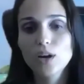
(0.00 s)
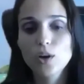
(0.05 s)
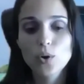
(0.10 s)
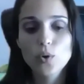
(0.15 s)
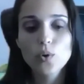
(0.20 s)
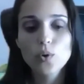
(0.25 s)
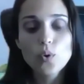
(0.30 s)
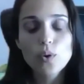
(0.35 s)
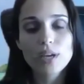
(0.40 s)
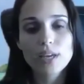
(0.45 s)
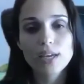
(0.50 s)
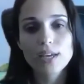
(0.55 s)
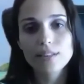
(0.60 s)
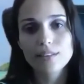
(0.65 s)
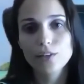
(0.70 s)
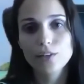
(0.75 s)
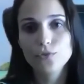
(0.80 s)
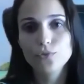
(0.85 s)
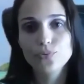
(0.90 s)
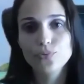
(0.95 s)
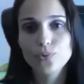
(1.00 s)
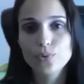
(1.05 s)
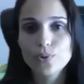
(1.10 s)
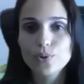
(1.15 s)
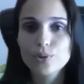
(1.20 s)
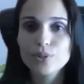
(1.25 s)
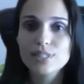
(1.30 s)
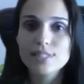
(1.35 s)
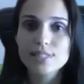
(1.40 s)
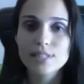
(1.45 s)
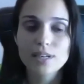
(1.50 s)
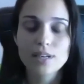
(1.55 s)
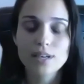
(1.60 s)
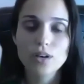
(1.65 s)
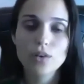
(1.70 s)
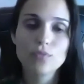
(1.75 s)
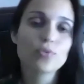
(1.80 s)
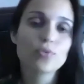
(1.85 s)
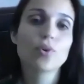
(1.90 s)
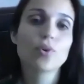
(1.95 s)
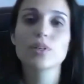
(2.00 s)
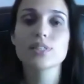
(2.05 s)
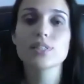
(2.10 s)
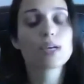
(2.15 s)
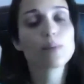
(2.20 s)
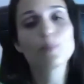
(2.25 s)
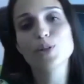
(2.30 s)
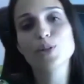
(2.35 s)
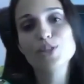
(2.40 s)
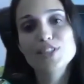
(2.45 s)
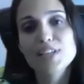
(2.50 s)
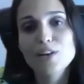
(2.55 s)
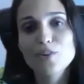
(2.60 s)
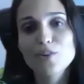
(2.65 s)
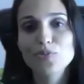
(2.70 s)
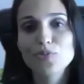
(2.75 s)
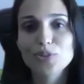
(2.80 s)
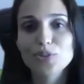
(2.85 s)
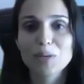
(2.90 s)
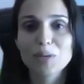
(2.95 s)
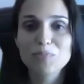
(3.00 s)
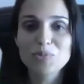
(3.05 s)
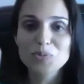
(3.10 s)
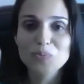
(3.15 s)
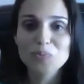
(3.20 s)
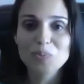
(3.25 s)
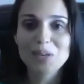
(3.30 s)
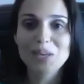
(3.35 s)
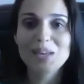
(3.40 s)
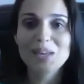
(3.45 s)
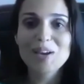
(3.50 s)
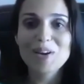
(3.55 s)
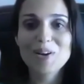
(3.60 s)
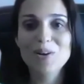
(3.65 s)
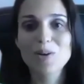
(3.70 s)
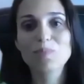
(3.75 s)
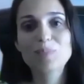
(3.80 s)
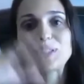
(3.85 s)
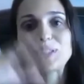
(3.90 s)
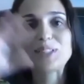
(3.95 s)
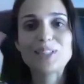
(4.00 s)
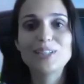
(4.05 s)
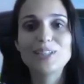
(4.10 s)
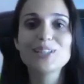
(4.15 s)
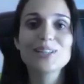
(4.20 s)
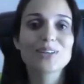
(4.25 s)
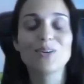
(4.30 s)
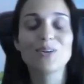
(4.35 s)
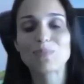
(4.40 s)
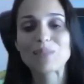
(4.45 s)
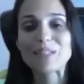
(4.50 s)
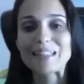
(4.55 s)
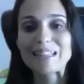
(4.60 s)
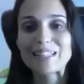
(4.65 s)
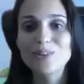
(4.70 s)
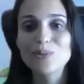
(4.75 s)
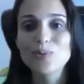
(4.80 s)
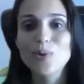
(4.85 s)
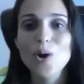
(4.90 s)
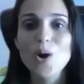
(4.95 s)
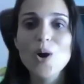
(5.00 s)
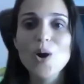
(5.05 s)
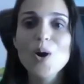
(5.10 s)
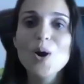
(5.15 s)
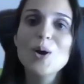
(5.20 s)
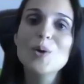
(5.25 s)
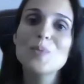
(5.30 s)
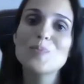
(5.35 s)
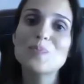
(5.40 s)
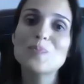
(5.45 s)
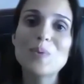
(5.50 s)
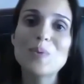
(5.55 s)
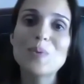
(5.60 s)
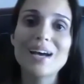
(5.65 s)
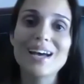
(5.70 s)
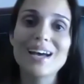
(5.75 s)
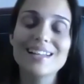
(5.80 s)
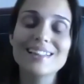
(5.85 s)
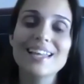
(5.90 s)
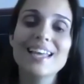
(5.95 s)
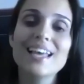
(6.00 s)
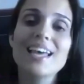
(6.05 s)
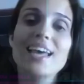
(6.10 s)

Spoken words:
cooking their foods. Of course, I'm not saying for them to be completely raw, but